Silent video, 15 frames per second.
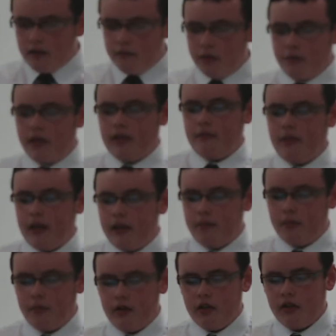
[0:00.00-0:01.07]
But when the
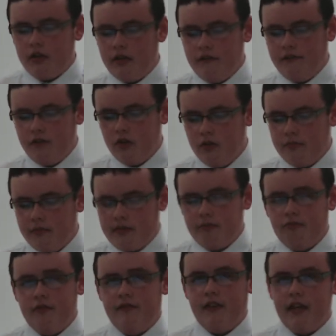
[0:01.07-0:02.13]
paperwork and the forms
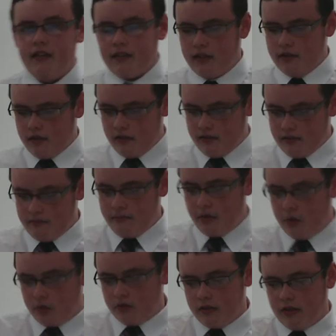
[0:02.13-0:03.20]
are preventing those
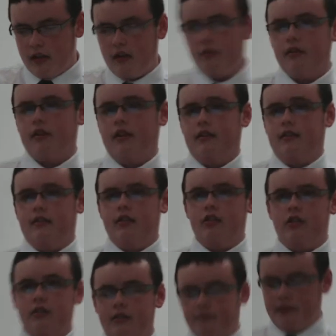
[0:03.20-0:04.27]
important healthcare
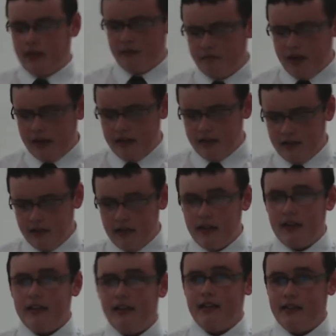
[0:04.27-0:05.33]
decisions being made,
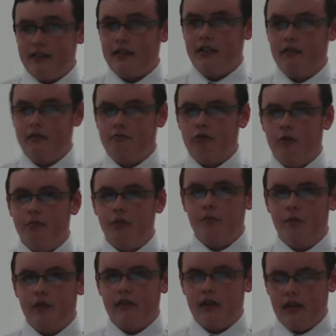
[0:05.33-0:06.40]
isn't there a
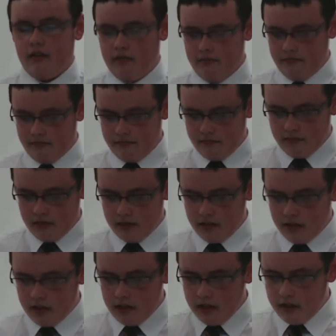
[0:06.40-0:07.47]
problem with that?
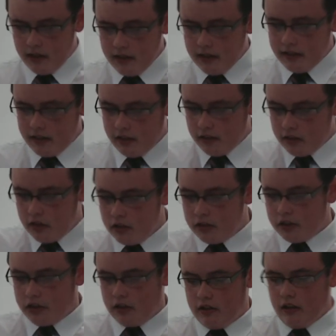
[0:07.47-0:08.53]
In
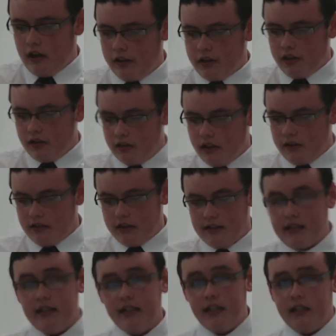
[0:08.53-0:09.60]
conclusion, I think that
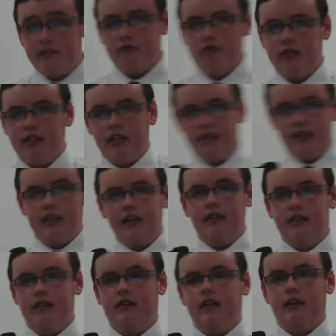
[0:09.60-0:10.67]
there's a need for a
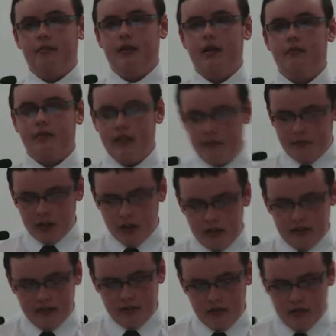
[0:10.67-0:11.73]
dedicated epilepsy
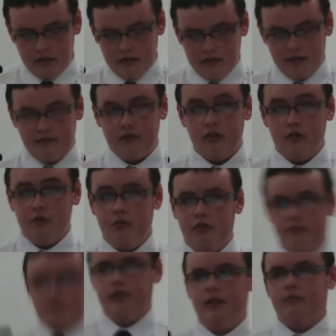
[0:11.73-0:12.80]
specialist nurse for all
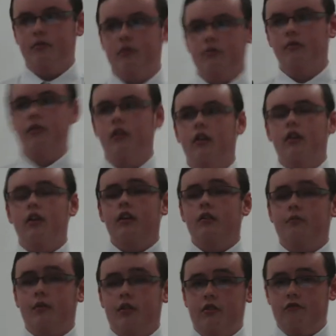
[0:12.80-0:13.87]
young people,
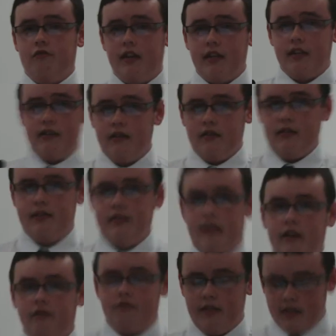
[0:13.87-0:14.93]
and we should recognise
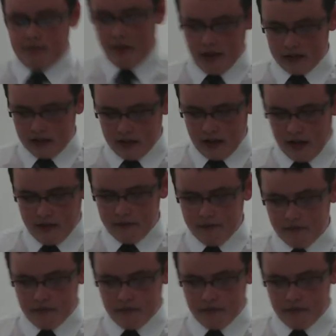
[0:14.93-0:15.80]
that and respect that.